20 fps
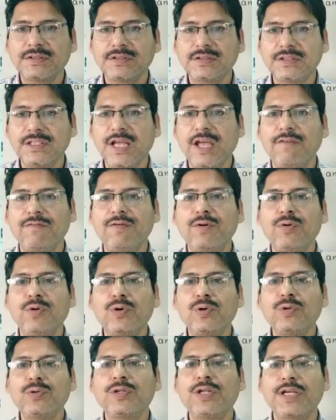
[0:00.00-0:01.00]
Now if you
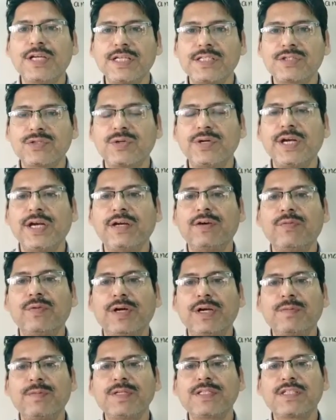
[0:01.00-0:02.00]
go to the restaurant,
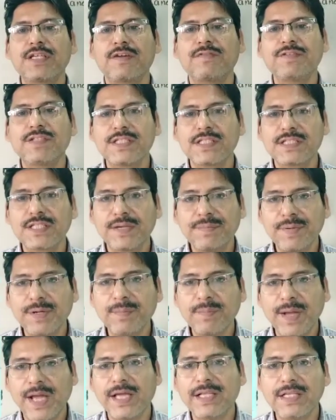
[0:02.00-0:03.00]
whatever services given
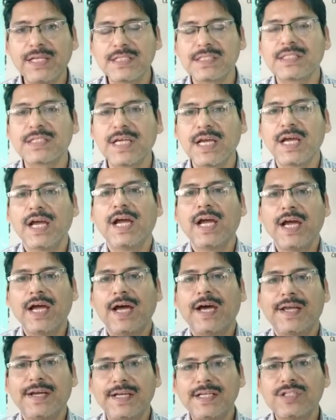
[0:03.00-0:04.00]
by this
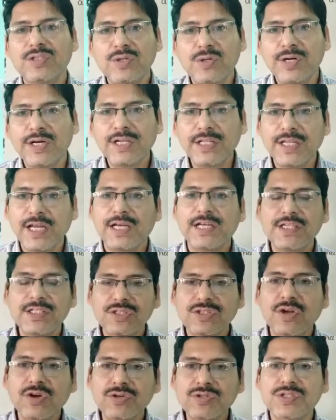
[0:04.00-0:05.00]
restaurant, that is
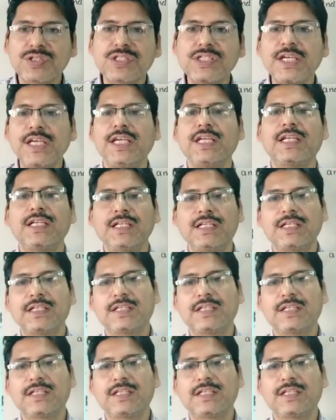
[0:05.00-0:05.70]
not seen.